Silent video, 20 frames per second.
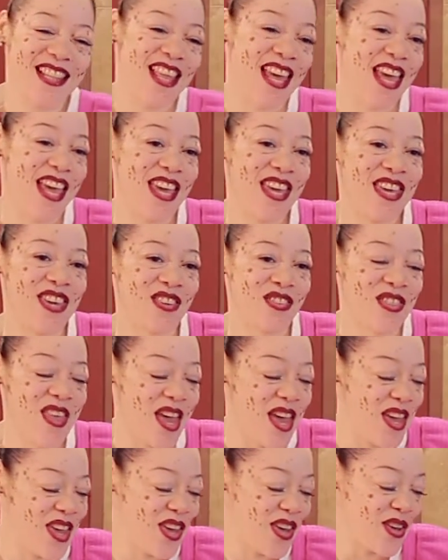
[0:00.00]
Thank you,
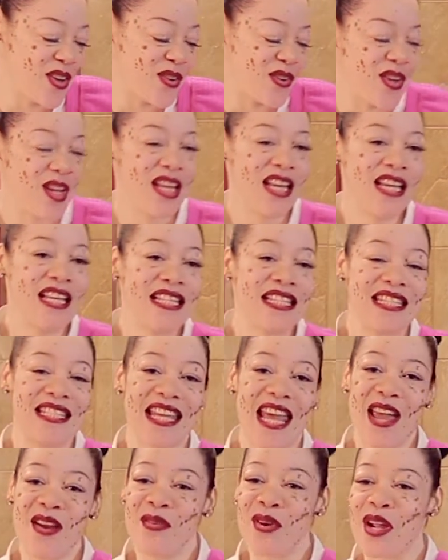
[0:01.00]
thank you.
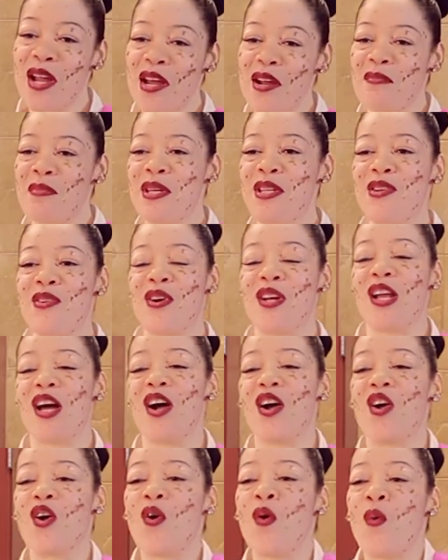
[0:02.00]
Today we're going to be doing
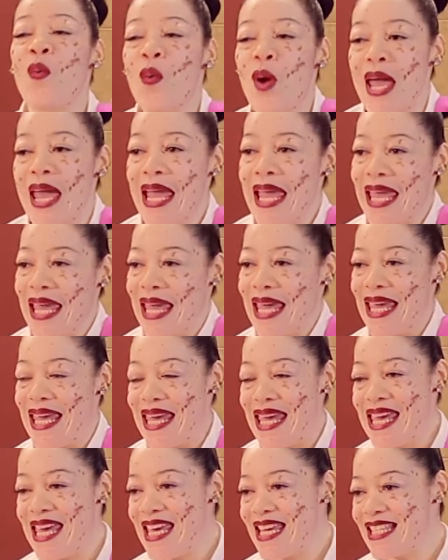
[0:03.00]
a quick,
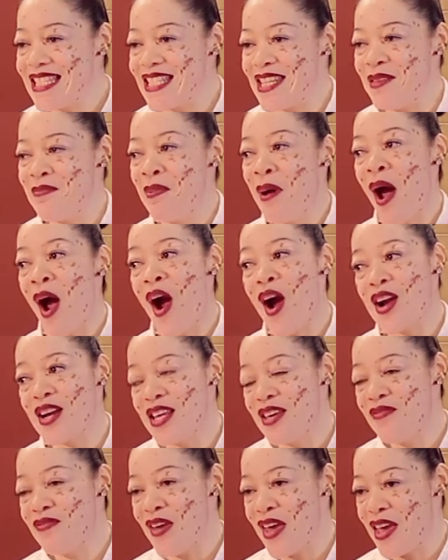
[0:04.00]
easy
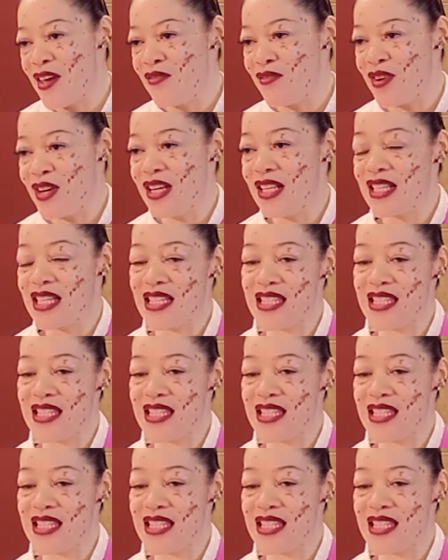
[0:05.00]
party favorite.